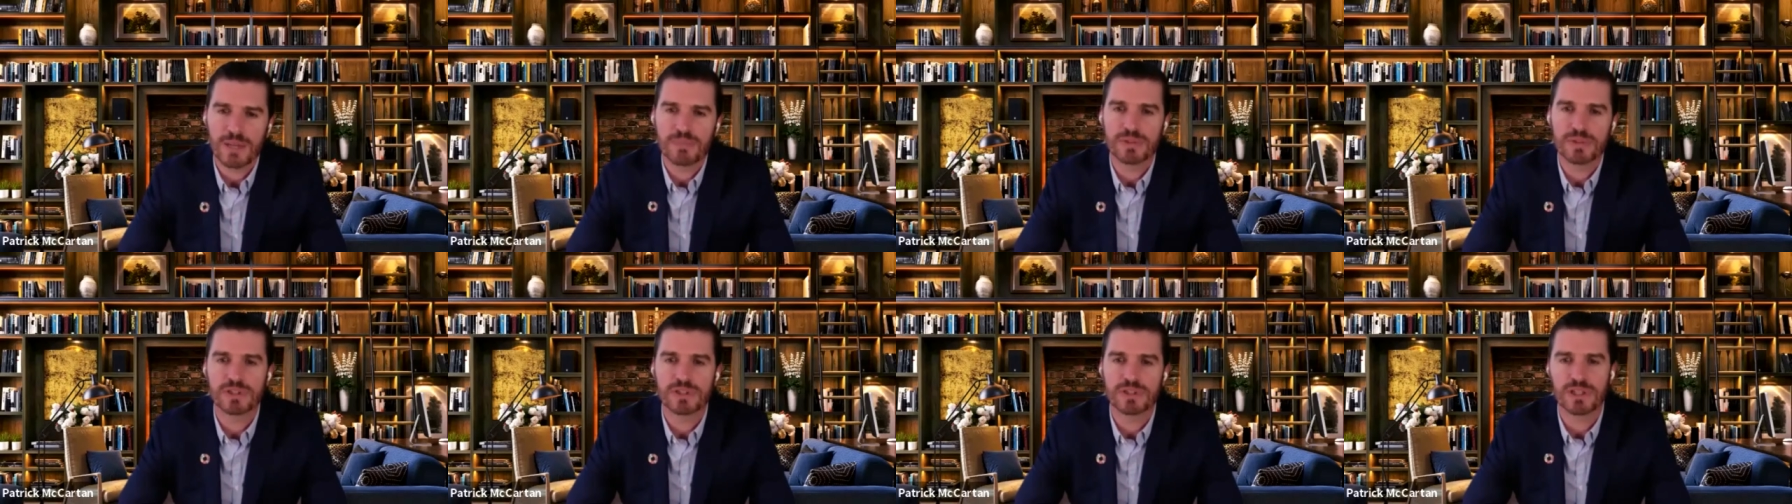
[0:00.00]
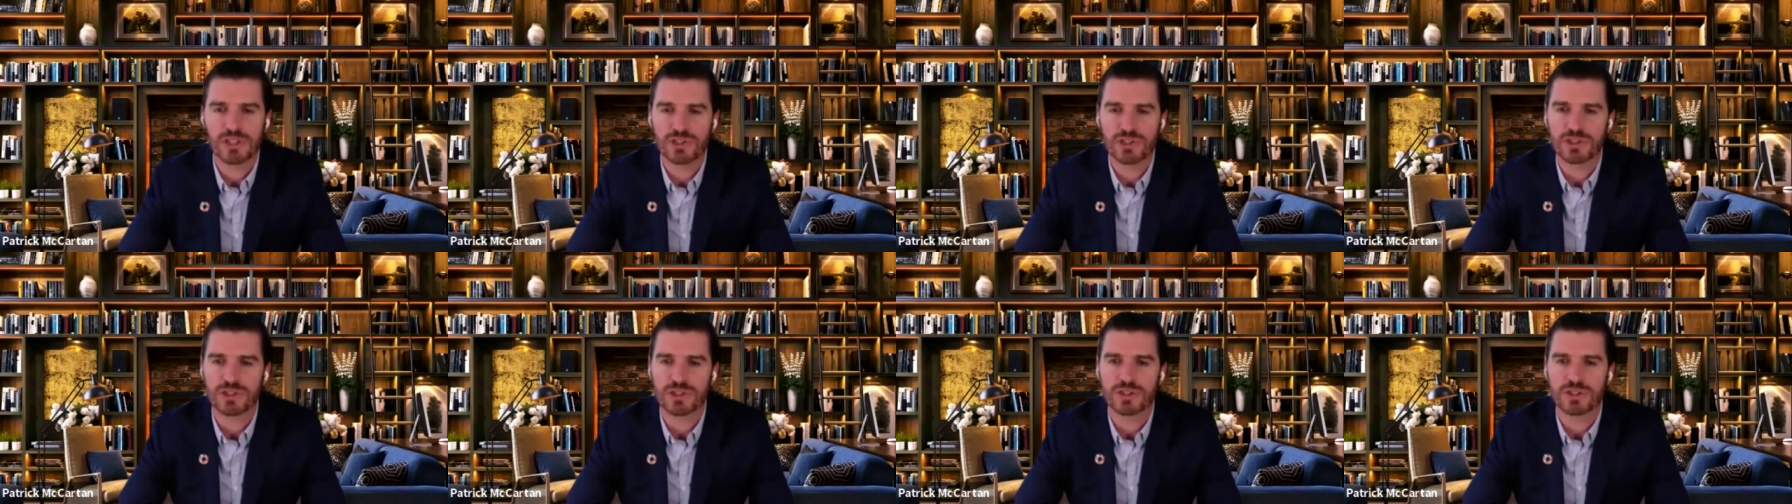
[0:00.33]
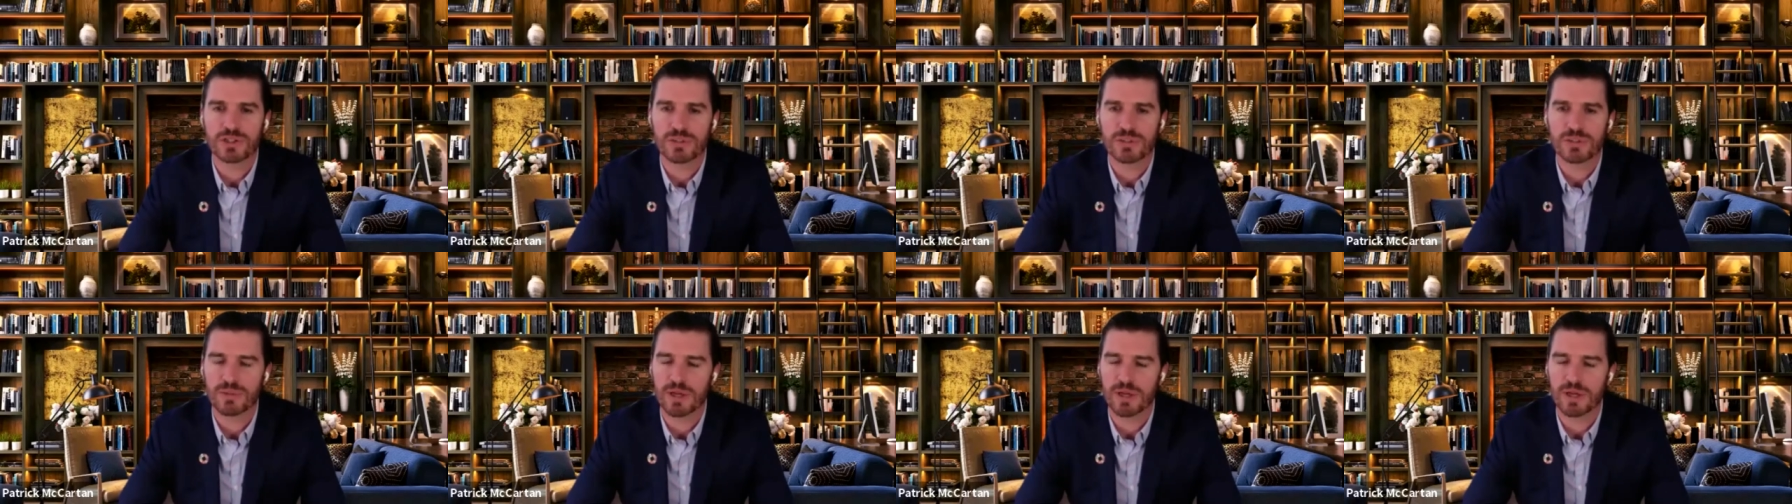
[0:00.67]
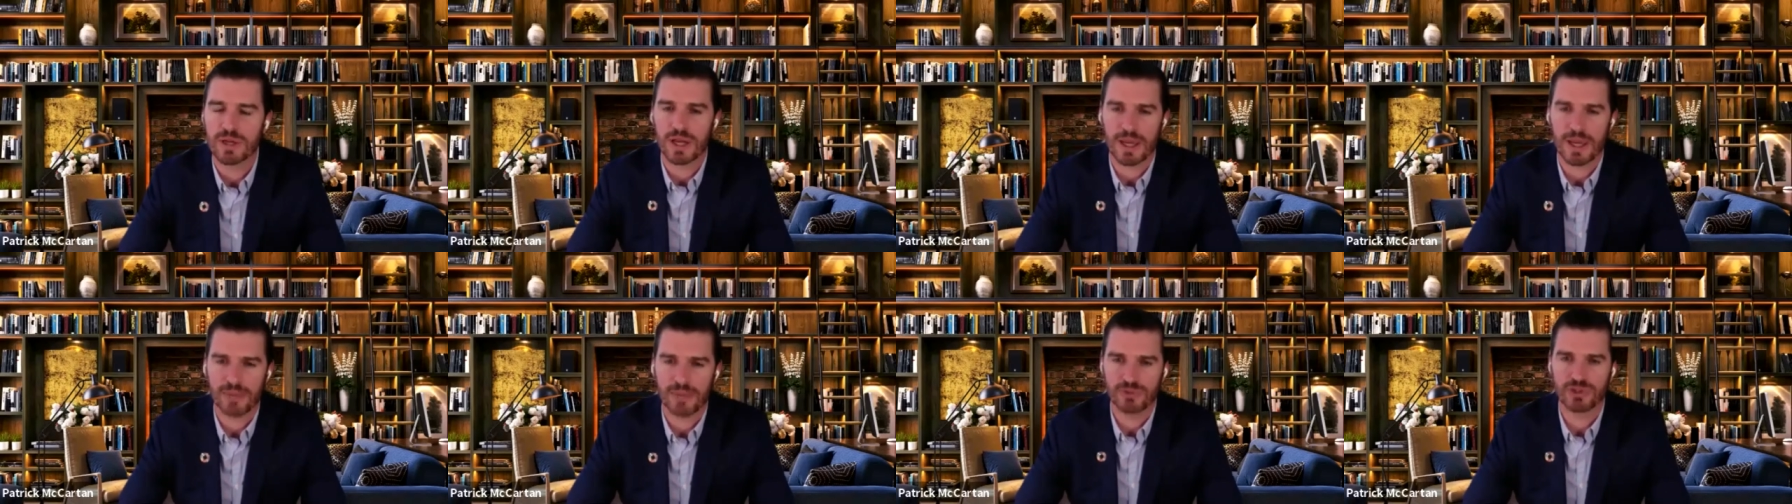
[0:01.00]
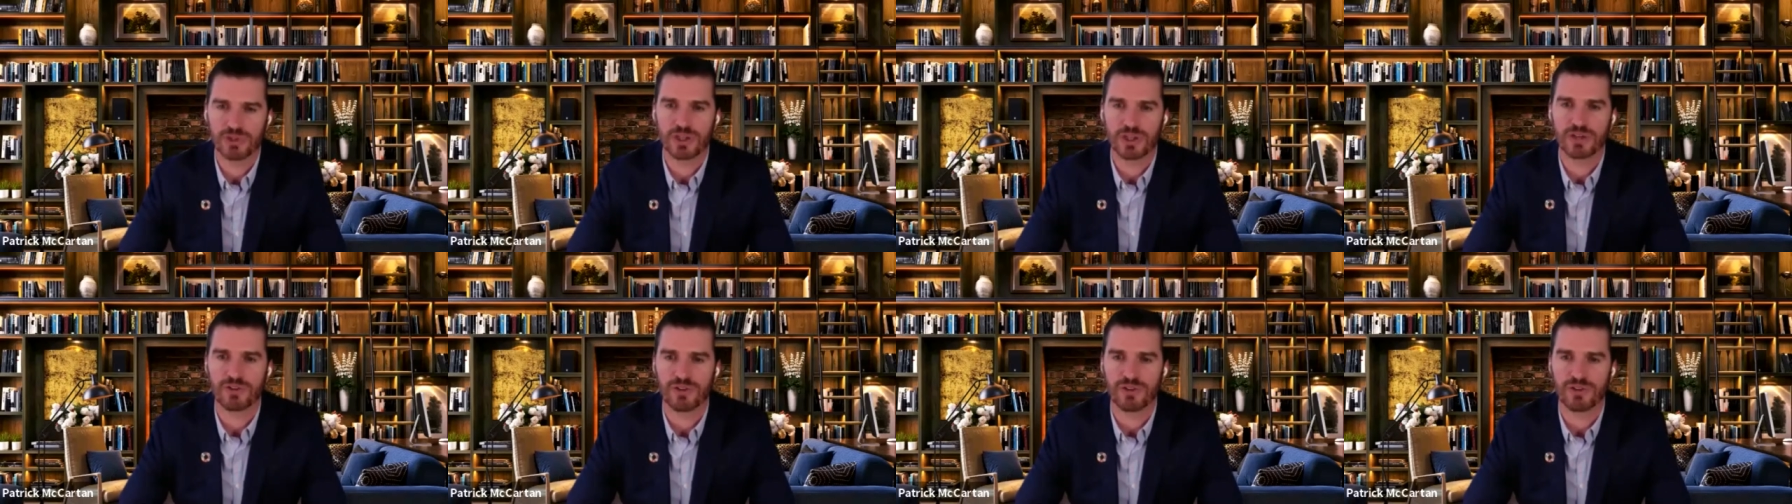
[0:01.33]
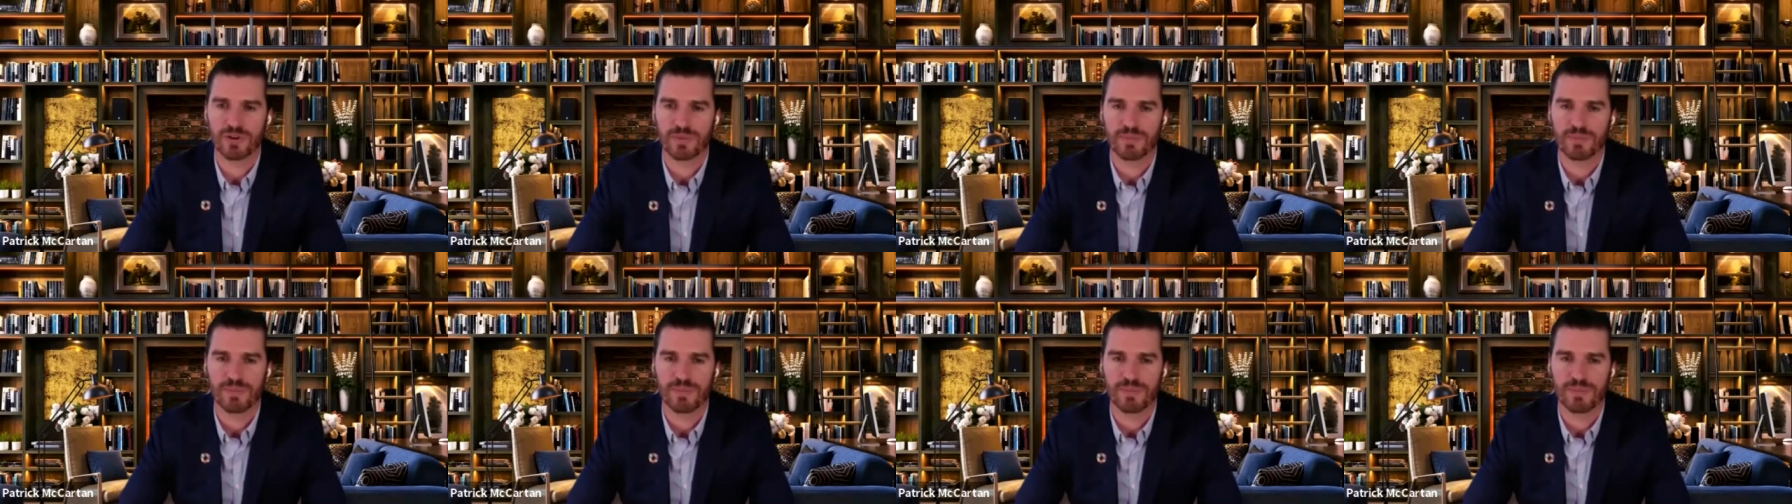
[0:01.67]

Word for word: positioned to be a game changer.